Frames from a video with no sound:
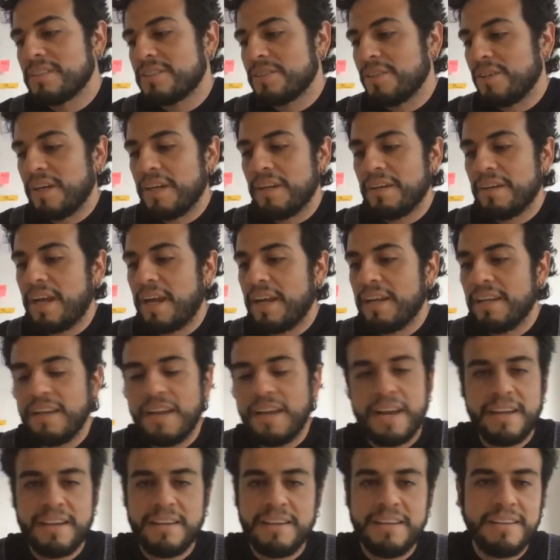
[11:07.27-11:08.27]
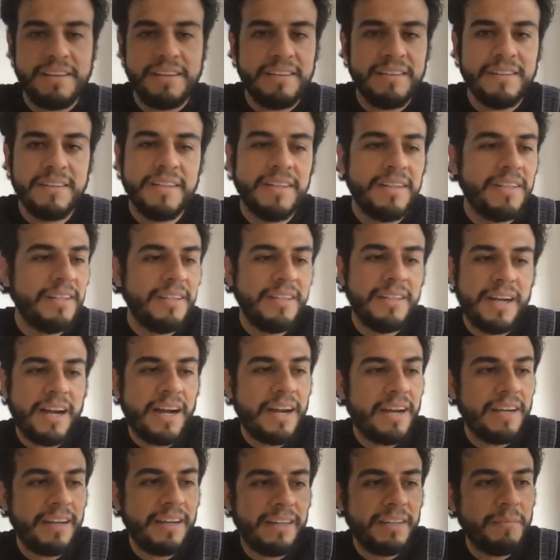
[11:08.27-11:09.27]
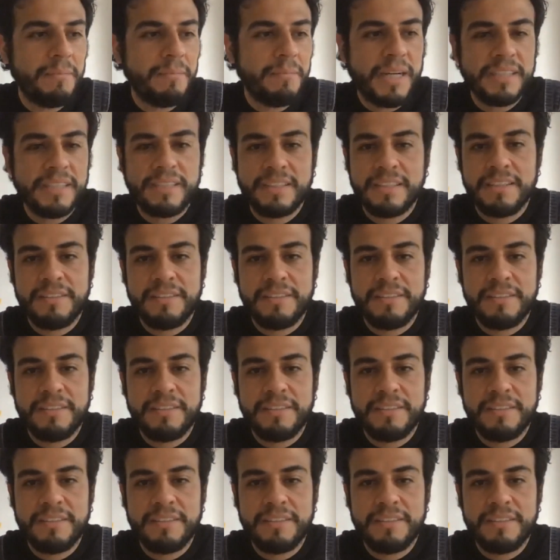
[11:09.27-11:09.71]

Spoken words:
So I invite